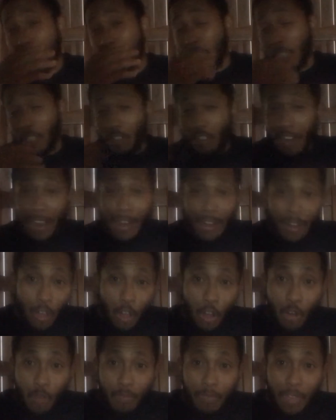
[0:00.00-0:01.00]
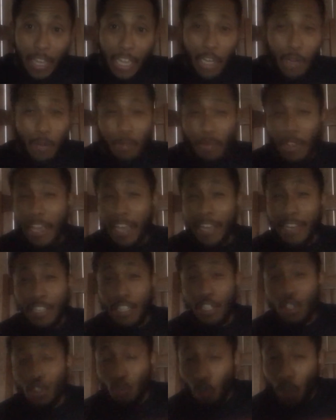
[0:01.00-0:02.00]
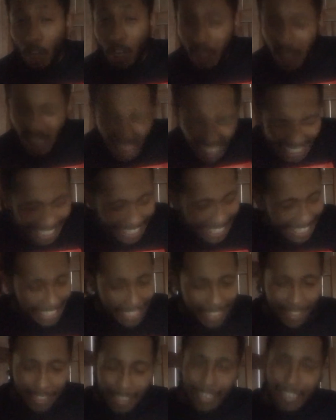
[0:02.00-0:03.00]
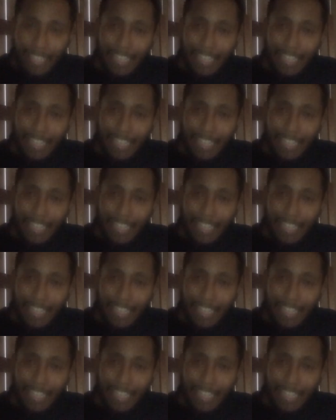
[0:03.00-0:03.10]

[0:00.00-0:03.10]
you're at home and you're playing Detroit Lions.